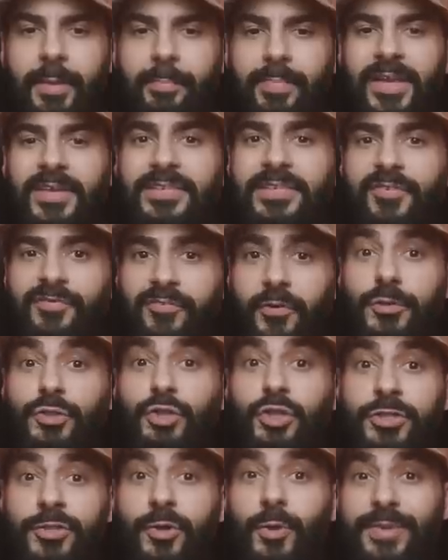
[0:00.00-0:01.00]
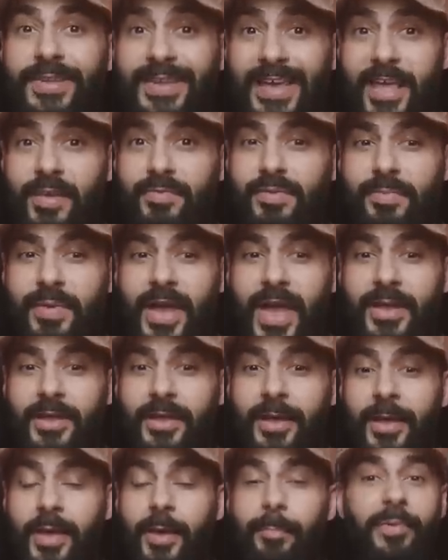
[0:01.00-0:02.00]
Because at first she's holding Amy back.
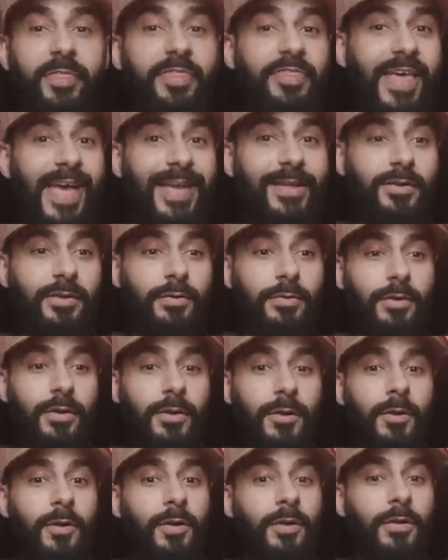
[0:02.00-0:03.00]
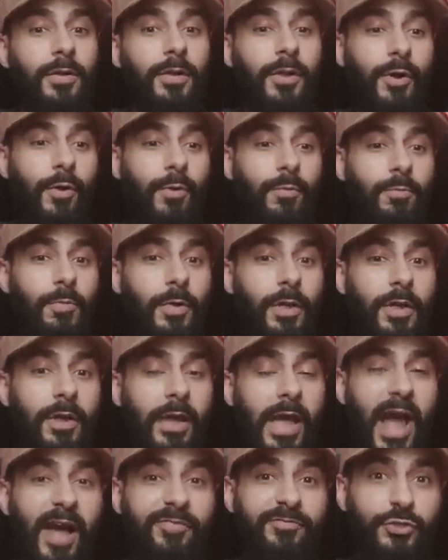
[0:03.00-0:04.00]
But then, you know,
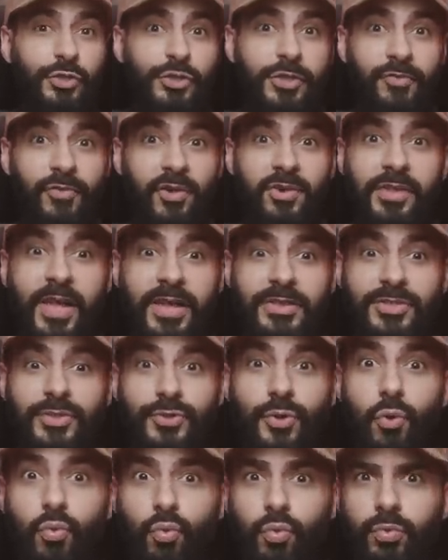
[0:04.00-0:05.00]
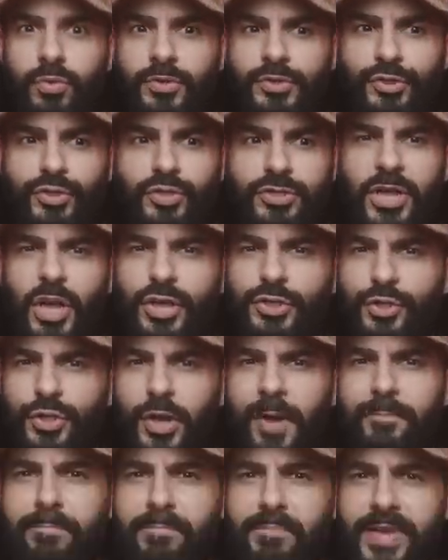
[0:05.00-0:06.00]
after she realizes, oh, he just got
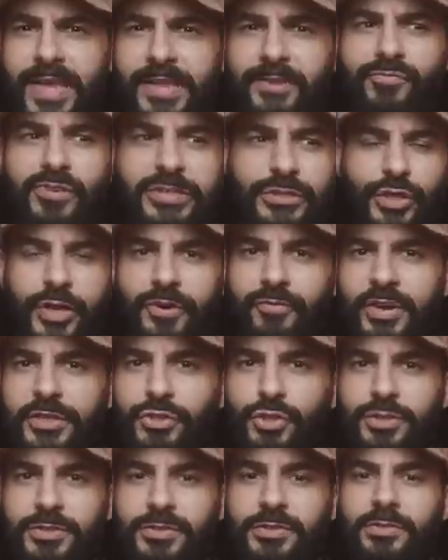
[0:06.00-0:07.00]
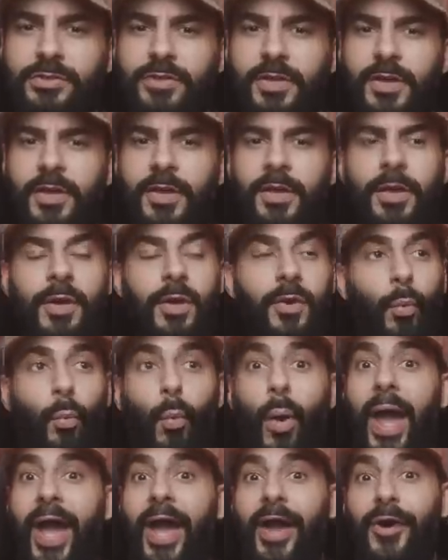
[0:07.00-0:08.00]
shot mid-regeneration.
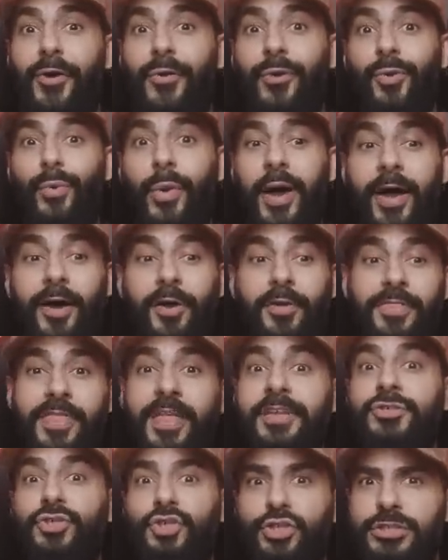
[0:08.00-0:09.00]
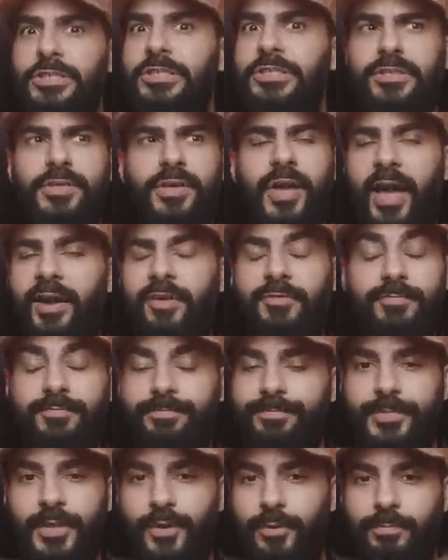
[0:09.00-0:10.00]
Wow, wow. Then she kind of,
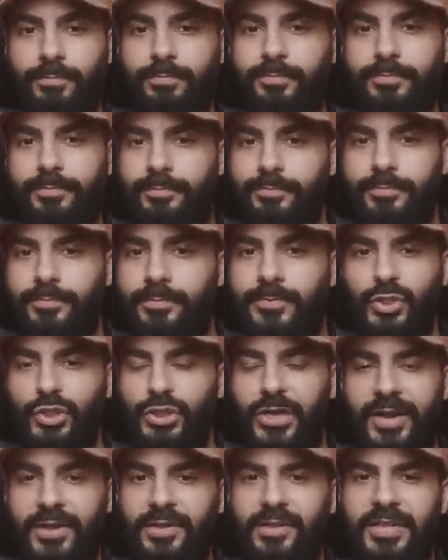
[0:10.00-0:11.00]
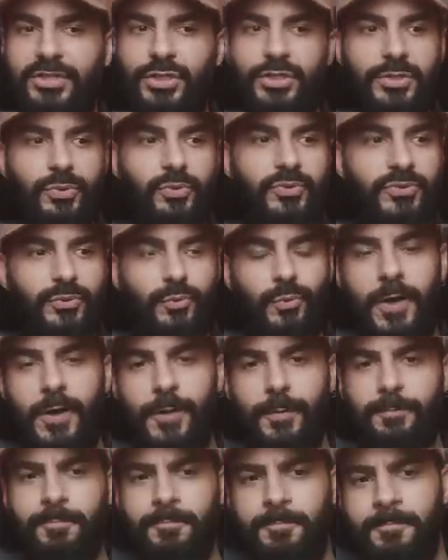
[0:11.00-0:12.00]
you know, she kind of lets loose as
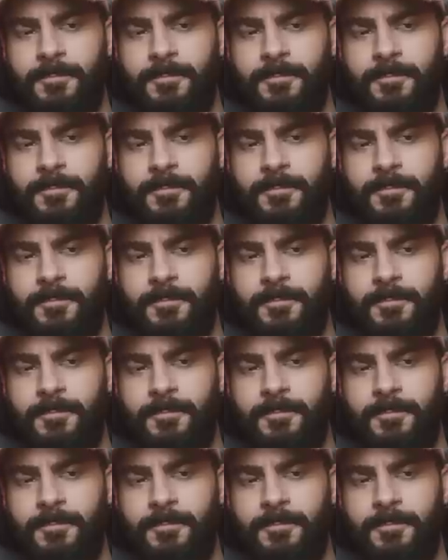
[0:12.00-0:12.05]
well.